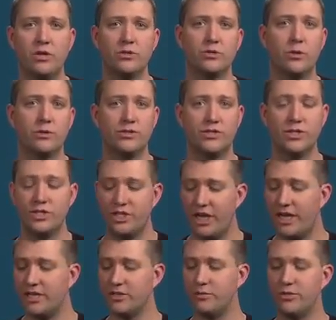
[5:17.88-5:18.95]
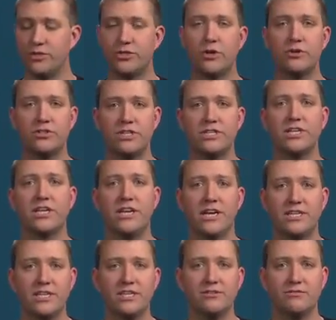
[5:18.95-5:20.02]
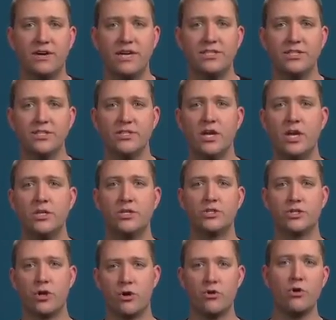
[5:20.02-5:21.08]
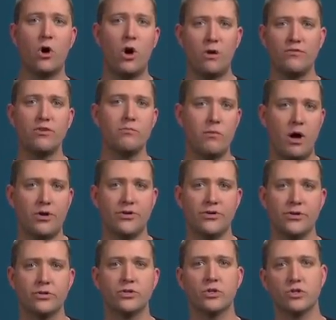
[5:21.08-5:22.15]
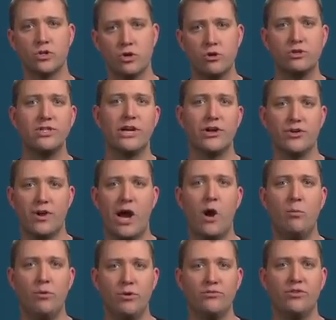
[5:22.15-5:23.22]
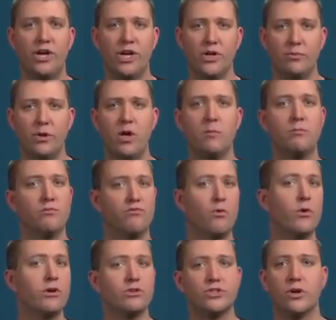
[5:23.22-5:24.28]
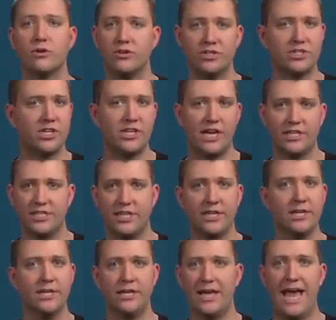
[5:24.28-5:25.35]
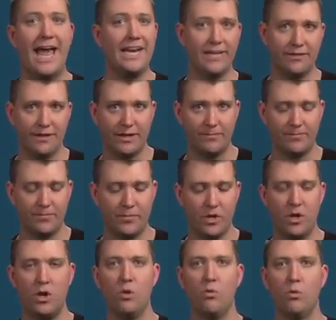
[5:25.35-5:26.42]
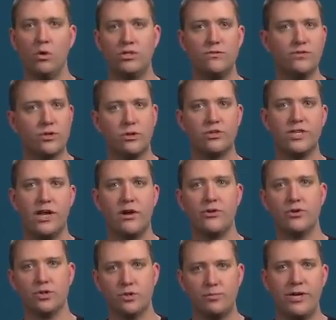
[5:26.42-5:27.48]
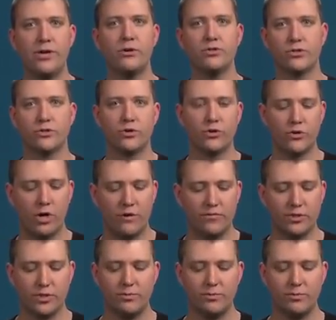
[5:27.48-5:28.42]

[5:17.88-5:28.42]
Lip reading: So I'd suggest when you start disconnecting devices to turn off your monitors or turn down your output volume before you start disconnecting anything. Once you've turned down your speakers or turned off your